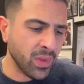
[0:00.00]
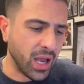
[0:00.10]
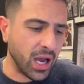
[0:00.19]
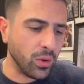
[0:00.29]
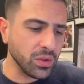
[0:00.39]

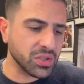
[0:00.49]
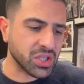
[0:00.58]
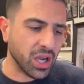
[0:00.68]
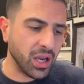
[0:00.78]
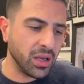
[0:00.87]

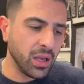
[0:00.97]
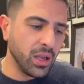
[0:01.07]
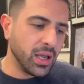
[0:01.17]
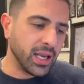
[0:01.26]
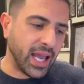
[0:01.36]
Also,
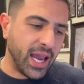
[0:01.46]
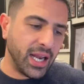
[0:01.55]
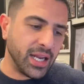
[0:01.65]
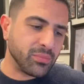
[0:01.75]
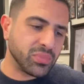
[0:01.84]

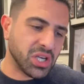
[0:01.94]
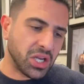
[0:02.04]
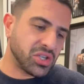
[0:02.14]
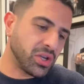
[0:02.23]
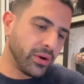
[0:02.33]
again,
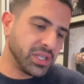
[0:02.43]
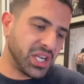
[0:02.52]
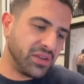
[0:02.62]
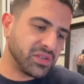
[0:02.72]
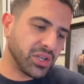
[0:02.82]
Judge Torres
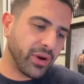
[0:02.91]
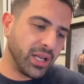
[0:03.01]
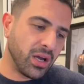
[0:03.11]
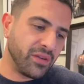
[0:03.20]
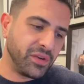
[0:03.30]
gives the
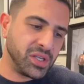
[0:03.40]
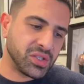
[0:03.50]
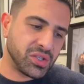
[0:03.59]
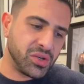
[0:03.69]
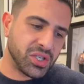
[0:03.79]
green light for
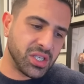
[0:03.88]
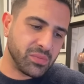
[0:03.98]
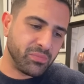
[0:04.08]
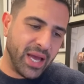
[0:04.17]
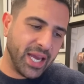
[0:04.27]
institutions
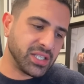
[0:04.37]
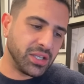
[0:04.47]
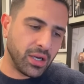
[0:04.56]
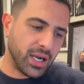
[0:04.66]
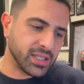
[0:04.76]
and banks in
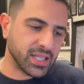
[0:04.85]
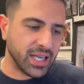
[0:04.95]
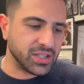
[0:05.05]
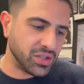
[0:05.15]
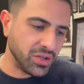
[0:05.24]
the United
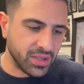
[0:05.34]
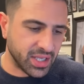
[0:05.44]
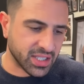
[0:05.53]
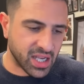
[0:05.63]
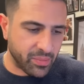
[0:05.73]
States to use
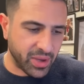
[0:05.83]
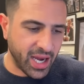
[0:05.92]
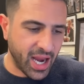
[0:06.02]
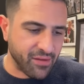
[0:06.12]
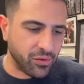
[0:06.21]

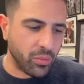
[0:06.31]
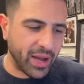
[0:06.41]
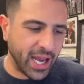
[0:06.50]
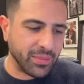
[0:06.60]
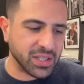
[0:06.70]
XRP for
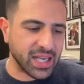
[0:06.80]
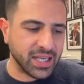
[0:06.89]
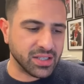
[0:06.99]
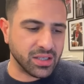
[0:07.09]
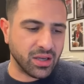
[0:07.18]
payments
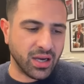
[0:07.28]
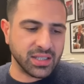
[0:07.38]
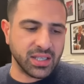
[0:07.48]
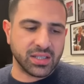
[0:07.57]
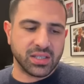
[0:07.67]
and
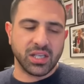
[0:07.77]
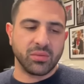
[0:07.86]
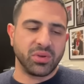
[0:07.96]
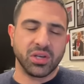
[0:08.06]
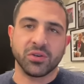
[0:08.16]
denies the SEC
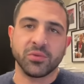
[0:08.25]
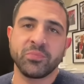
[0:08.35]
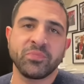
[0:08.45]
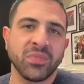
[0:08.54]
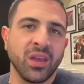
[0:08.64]
appeal.
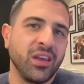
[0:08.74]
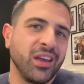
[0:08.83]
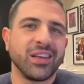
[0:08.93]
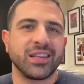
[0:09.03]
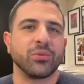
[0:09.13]

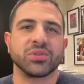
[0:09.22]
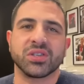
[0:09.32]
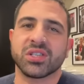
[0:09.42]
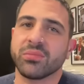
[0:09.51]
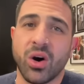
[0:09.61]
That was just some